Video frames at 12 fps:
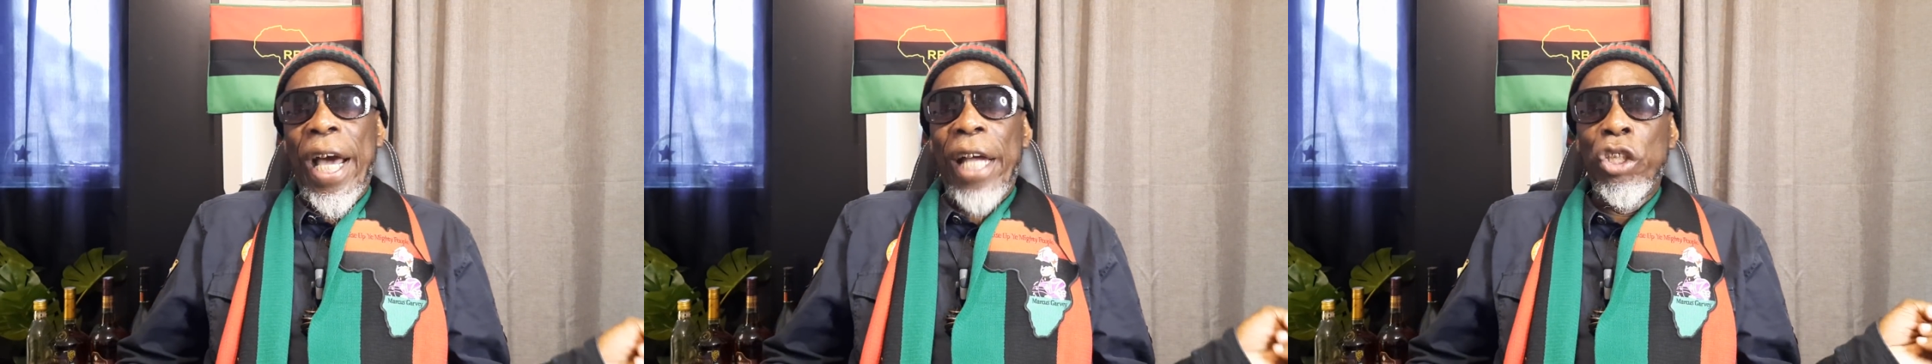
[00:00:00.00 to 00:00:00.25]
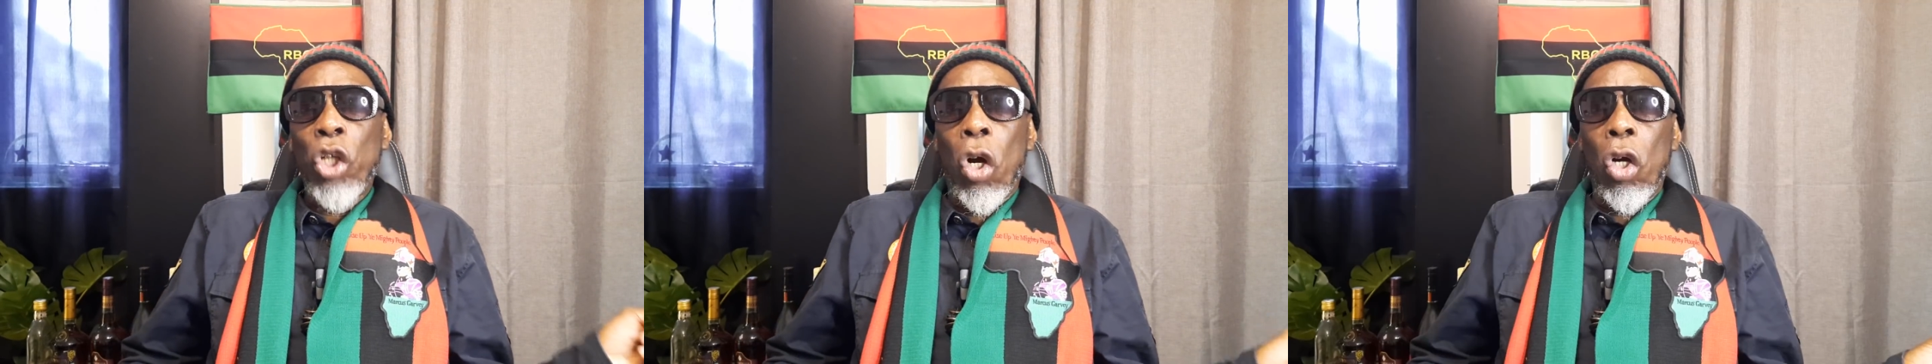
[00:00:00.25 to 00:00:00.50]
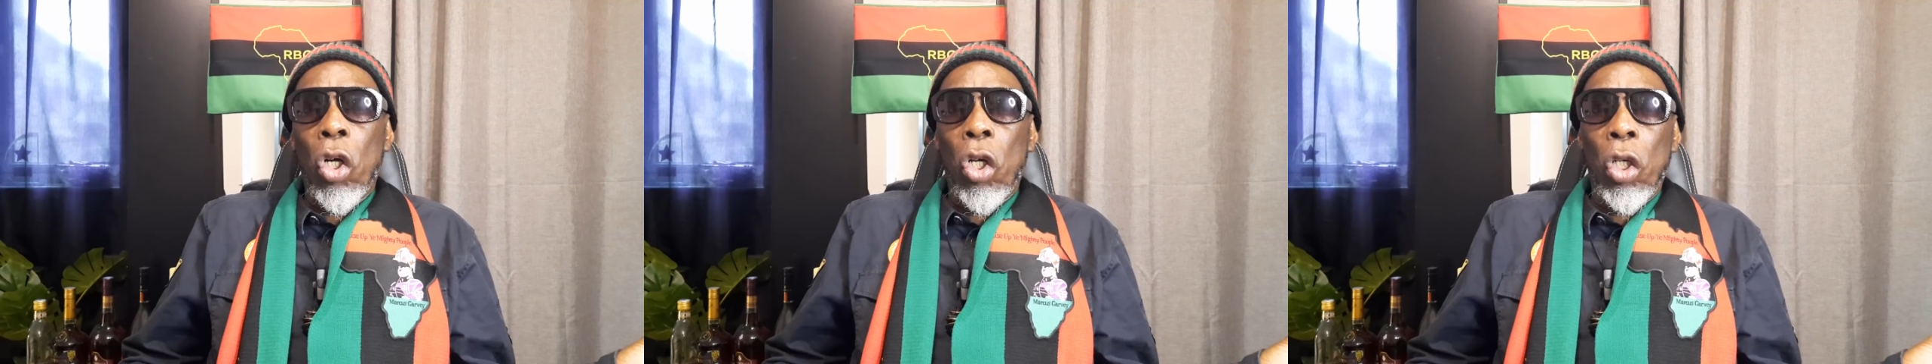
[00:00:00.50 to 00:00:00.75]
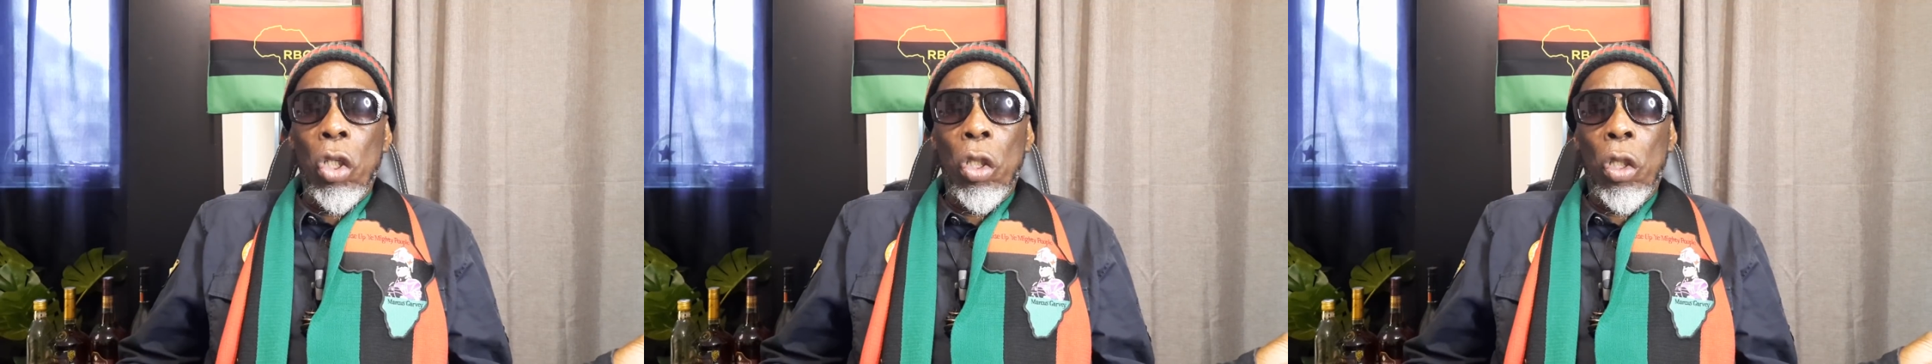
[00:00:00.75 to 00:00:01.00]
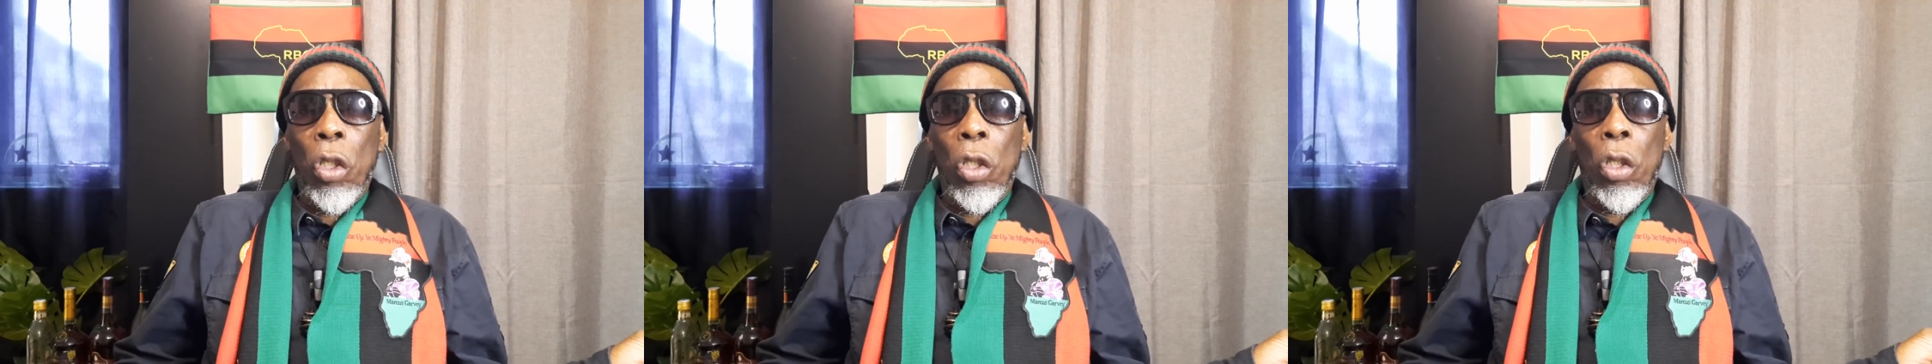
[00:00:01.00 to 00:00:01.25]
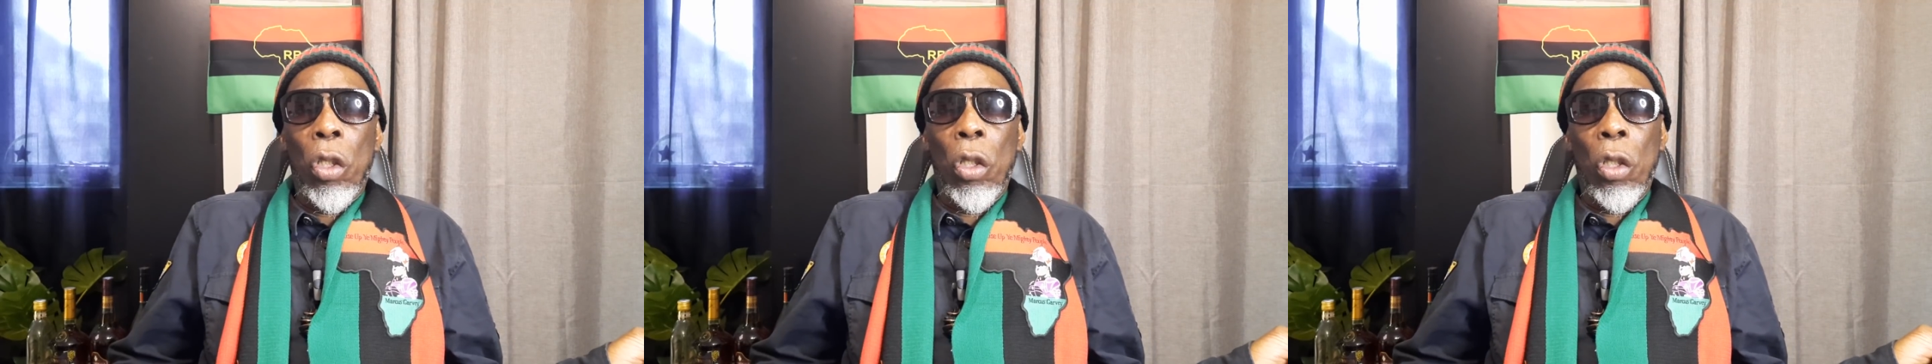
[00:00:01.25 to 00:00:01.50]
are Jungle,
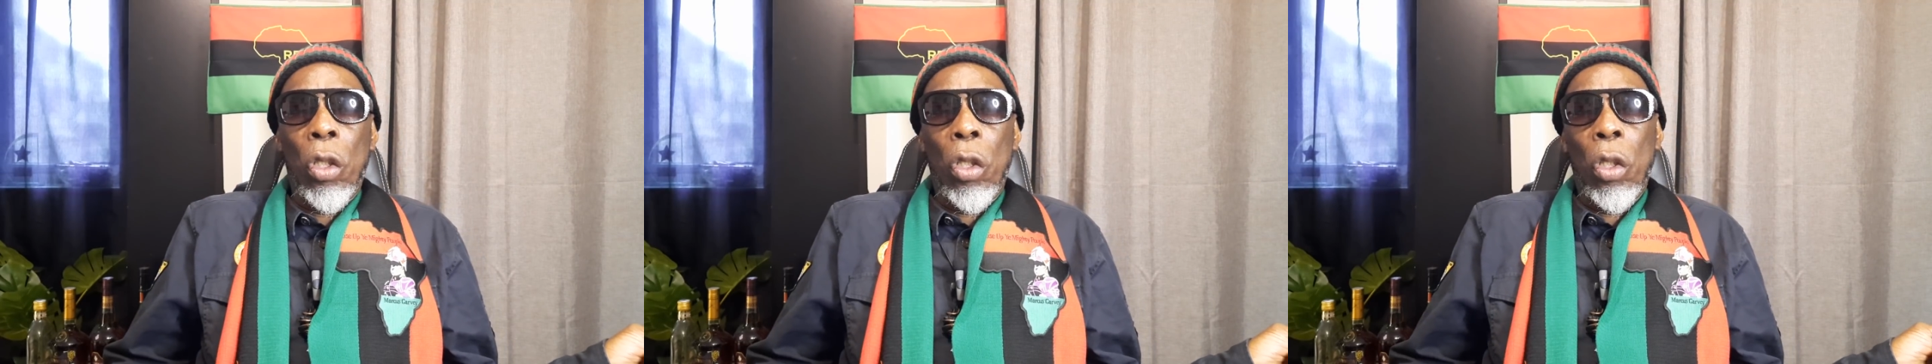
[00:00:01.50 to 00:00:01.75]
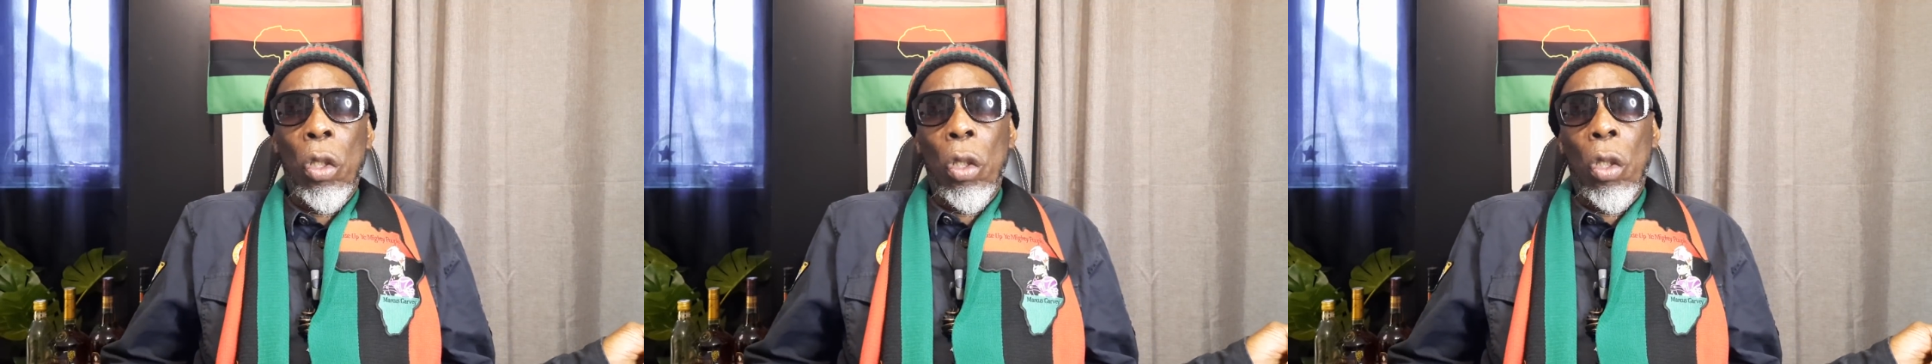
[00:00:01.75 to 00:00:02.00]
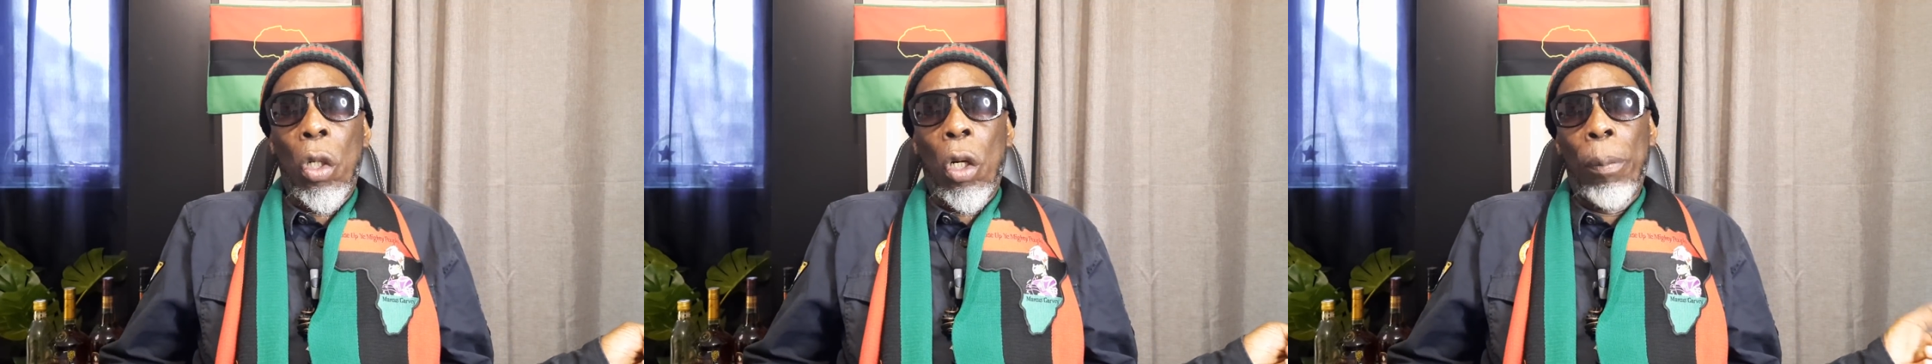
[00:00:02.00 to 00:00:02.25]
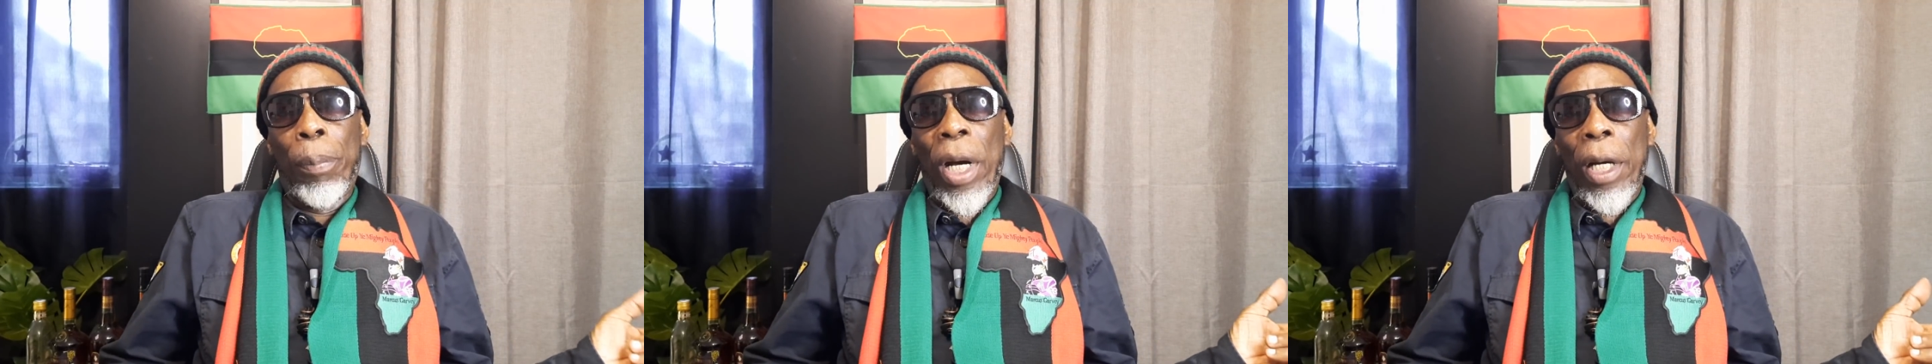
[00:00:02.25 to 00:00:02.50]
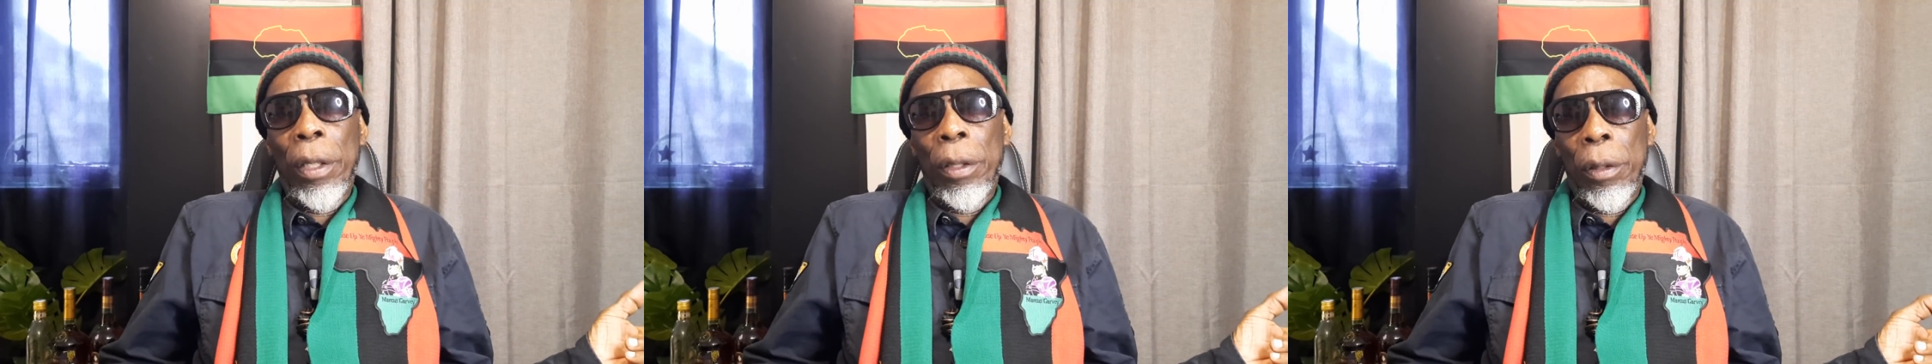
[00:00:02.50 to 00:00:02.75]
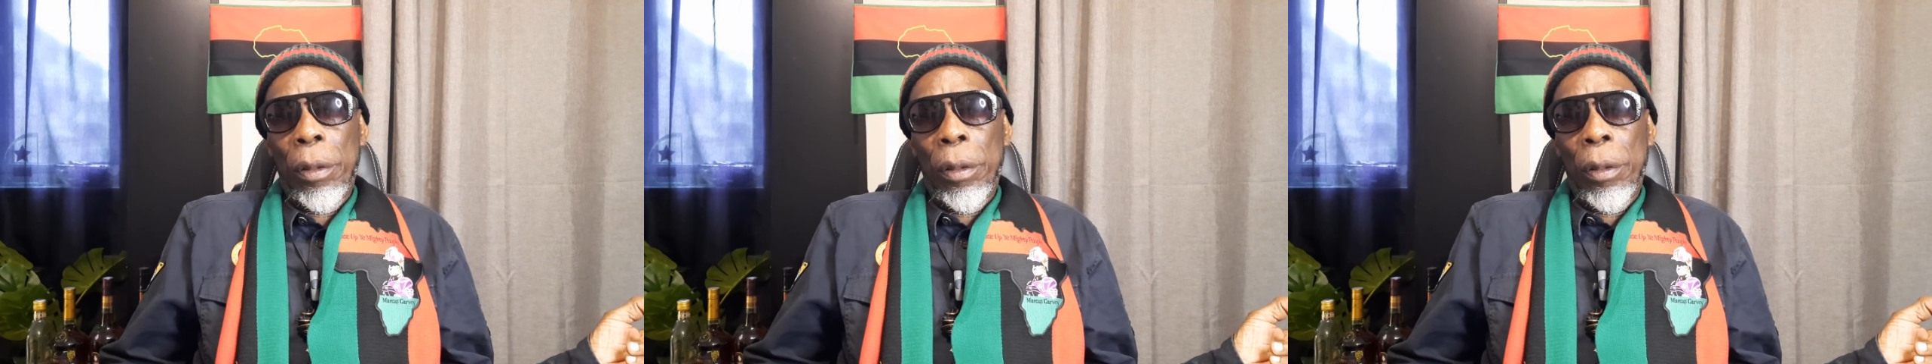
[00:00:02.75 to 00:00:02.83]
Upper